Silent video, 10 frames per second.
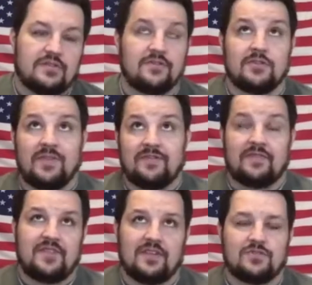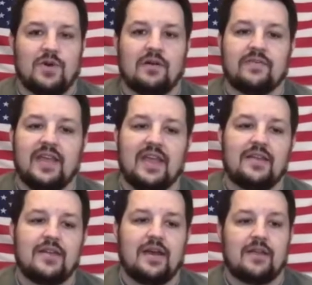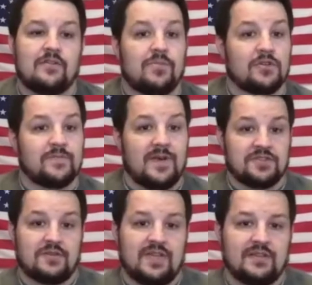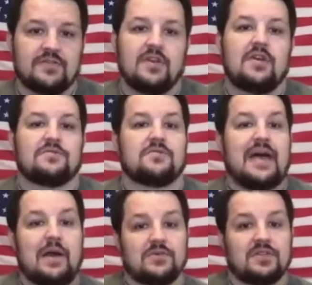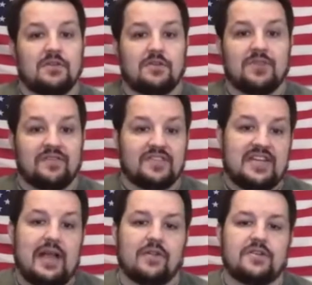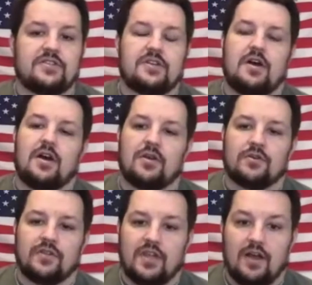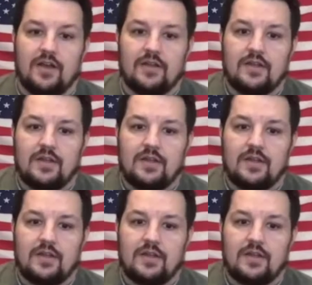Soon to be 15 and 12, and they're both special needs. So that was a little bit of a challenge early on.